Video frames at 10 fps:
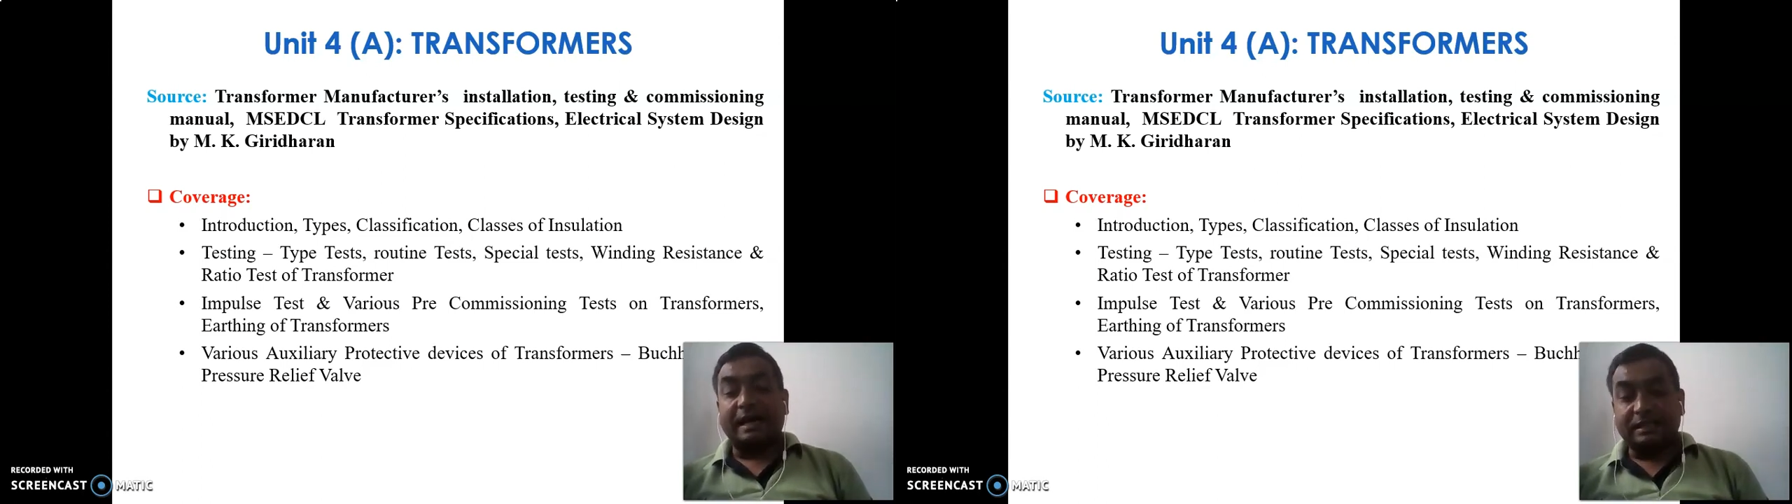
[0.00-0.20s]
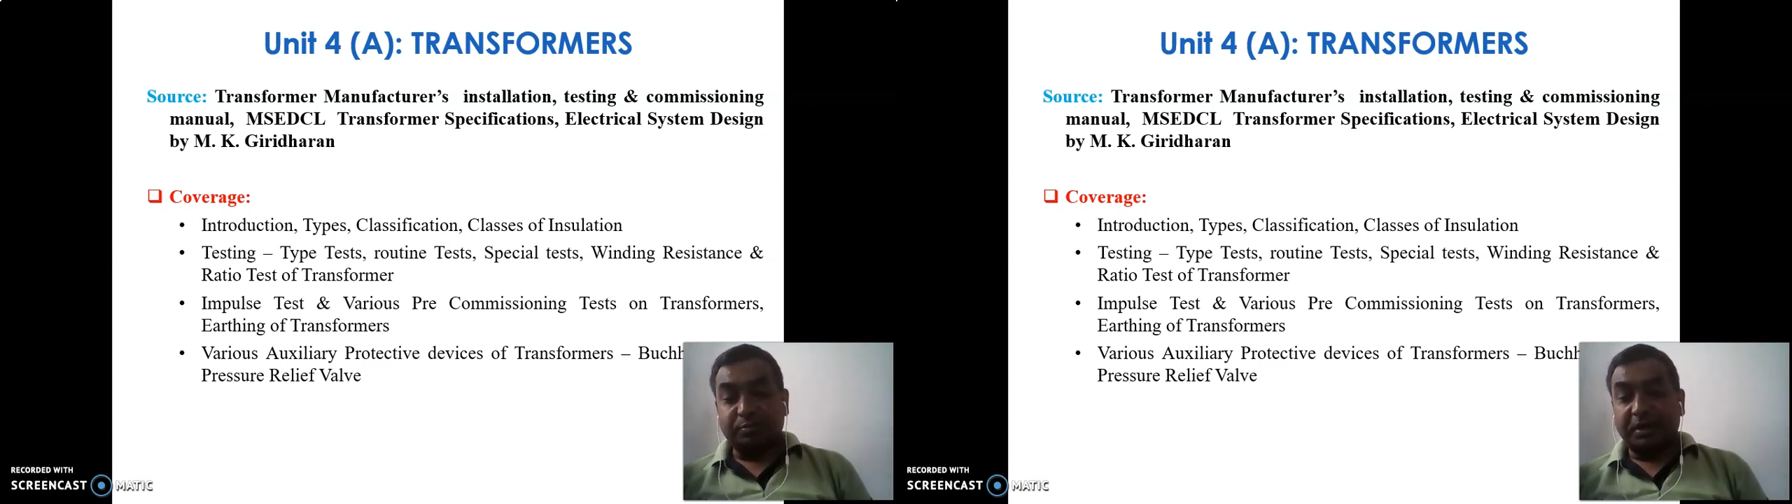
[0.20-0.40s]

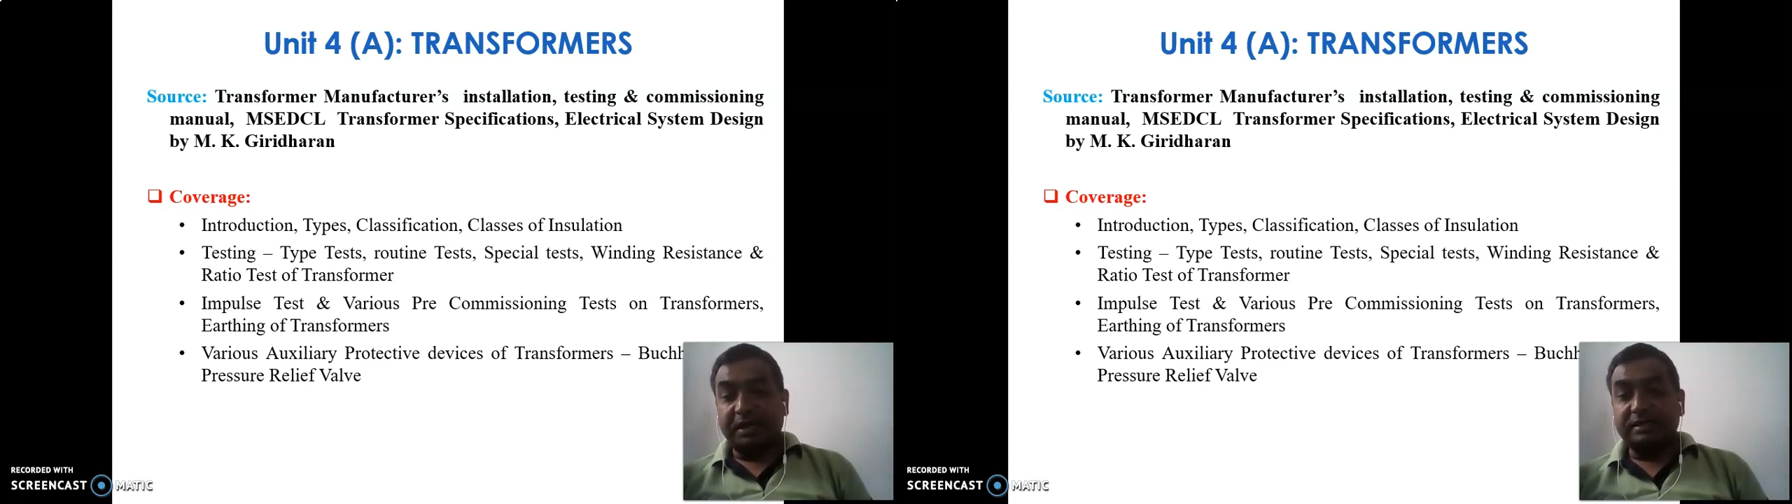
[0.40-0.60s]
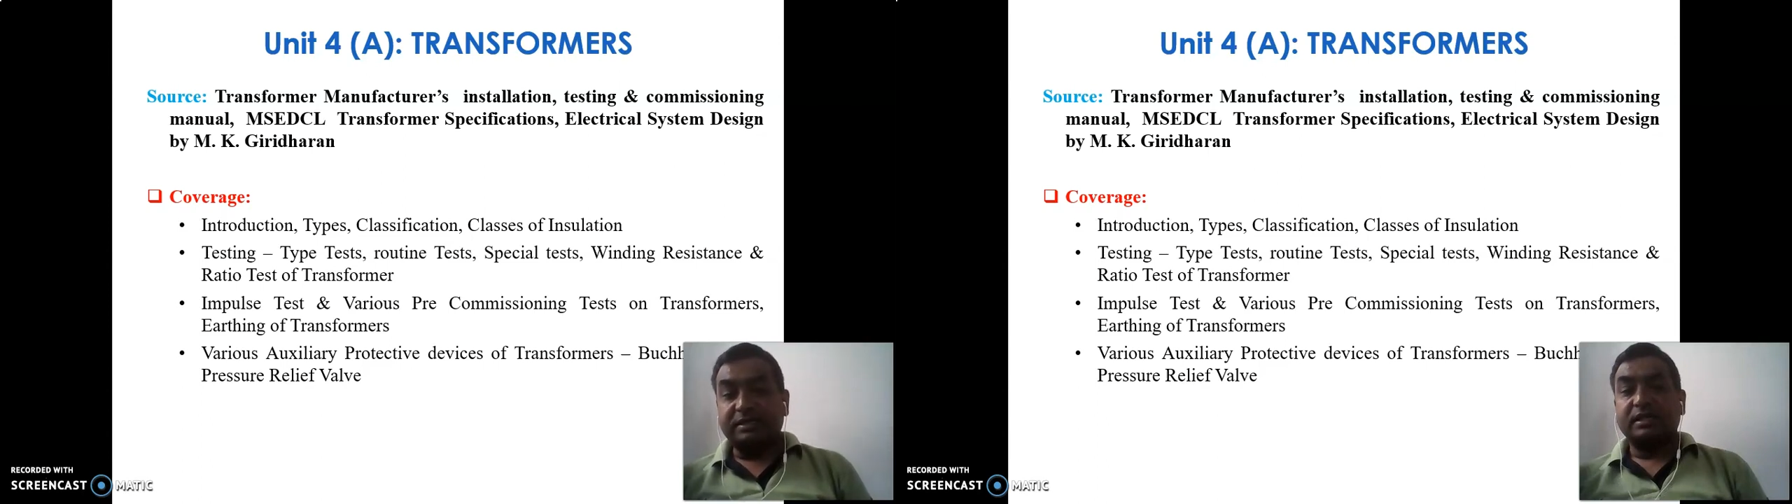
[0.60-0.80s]

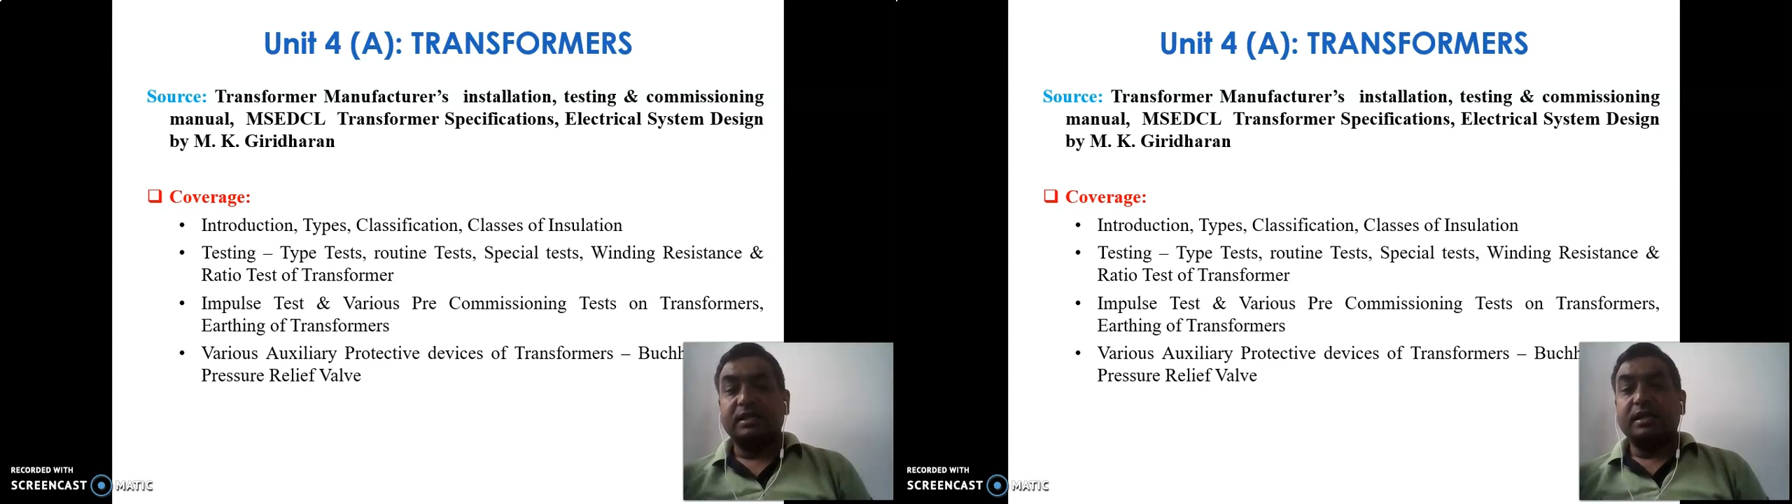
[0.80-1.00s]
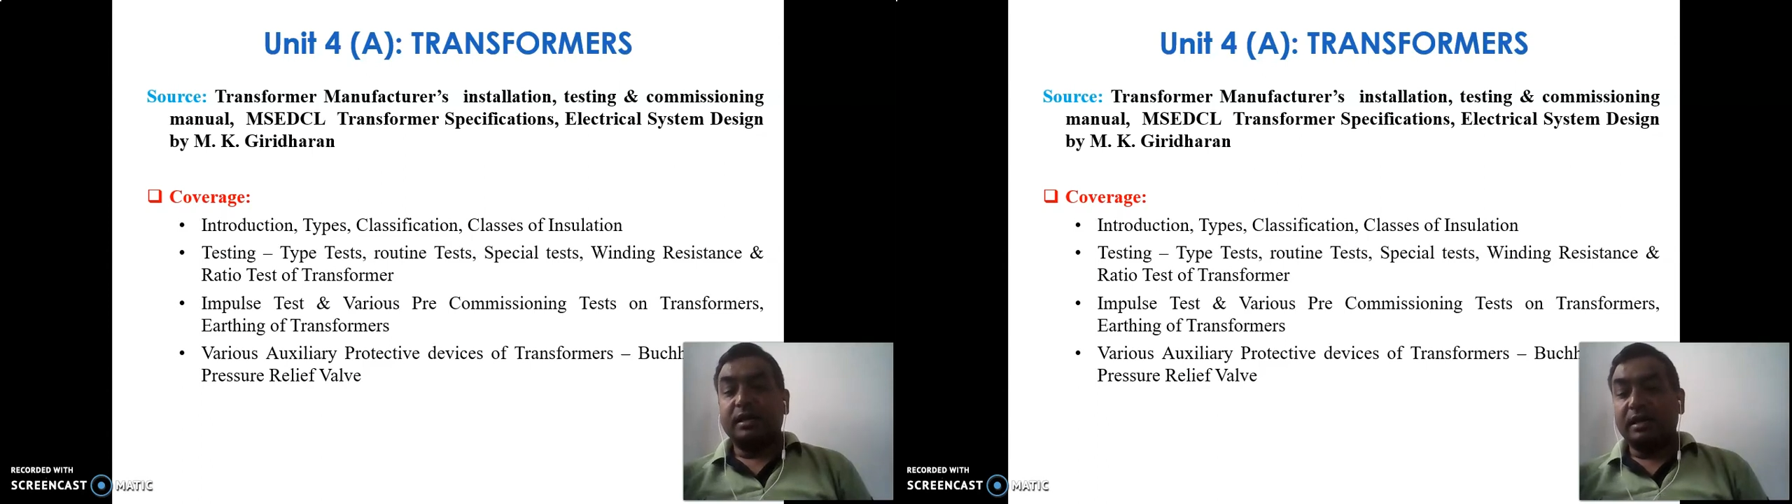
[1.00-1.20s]
aspects
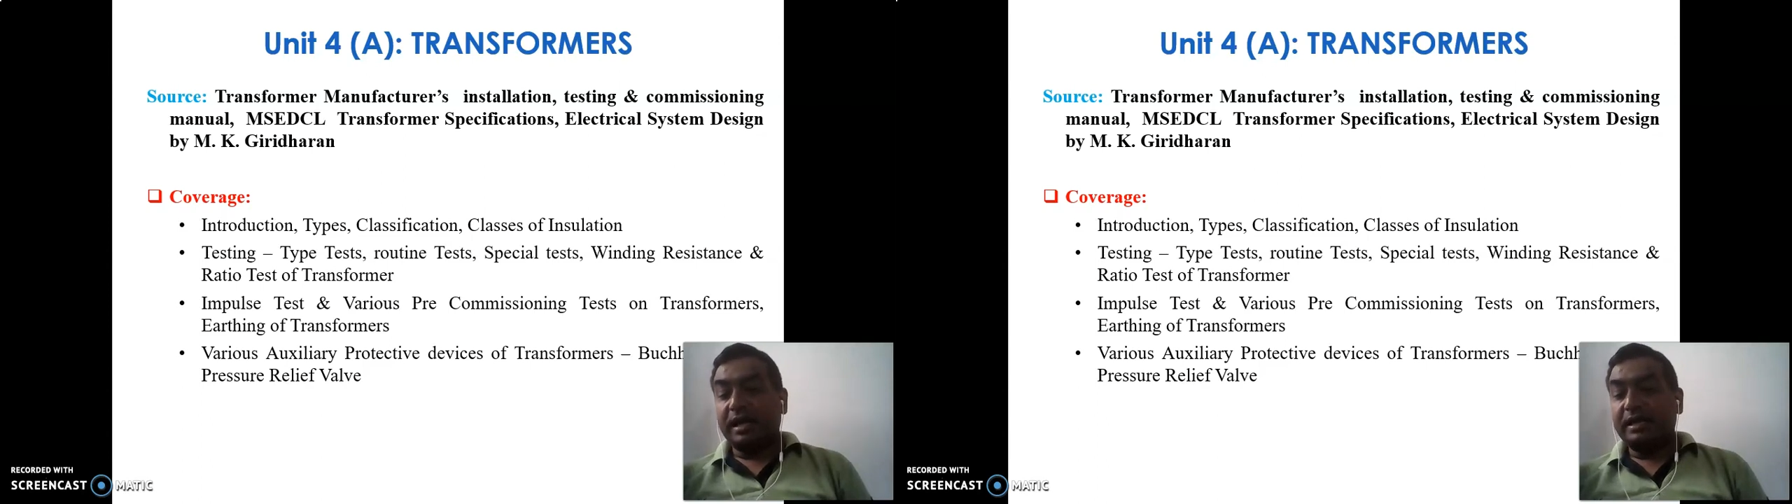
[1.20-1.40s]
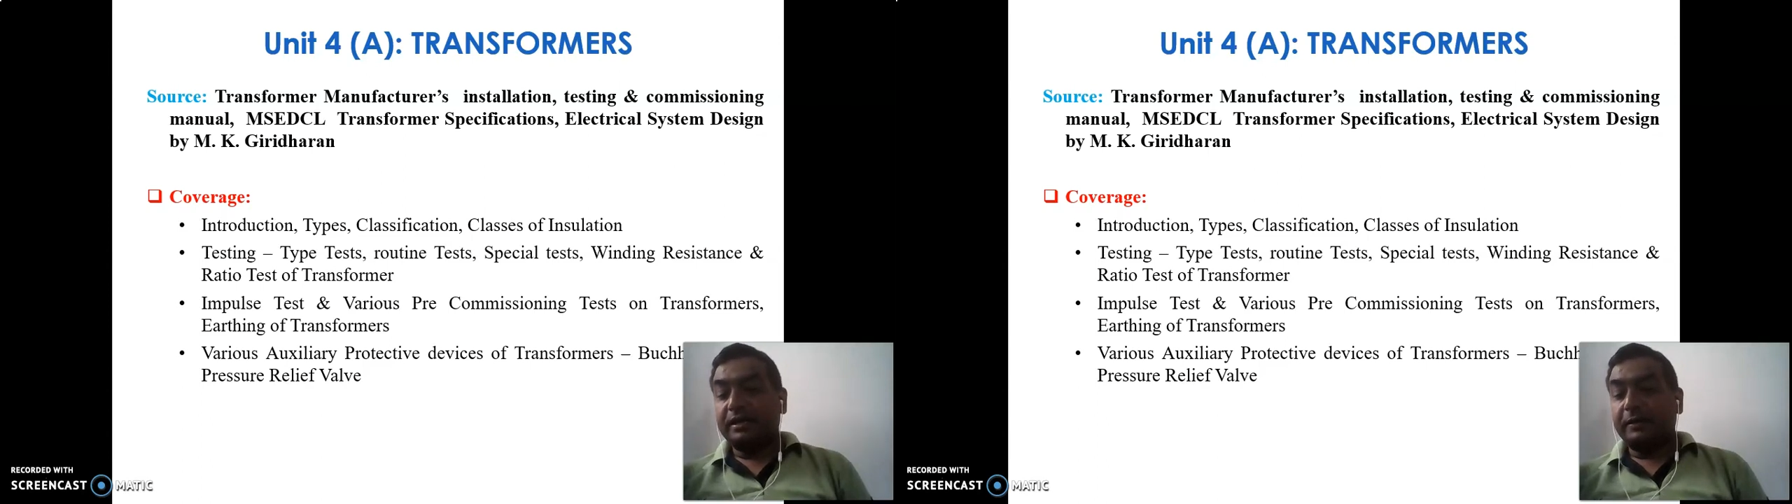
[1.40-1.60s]

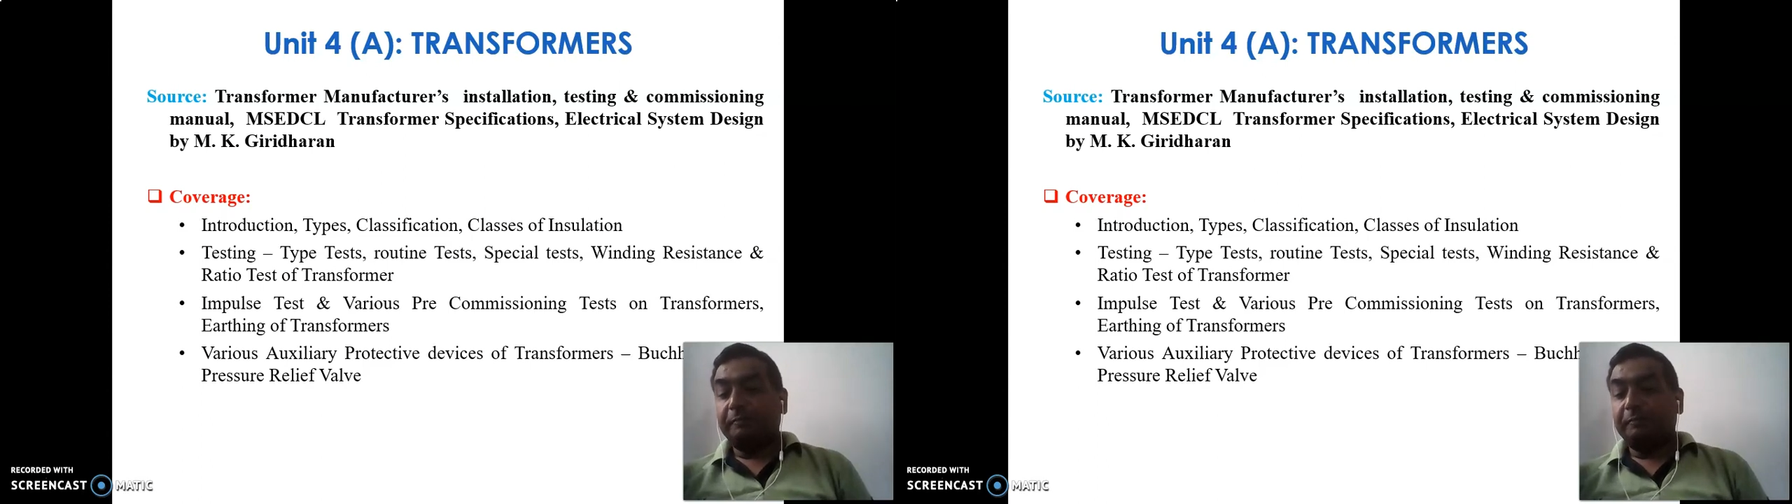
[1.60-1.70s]
like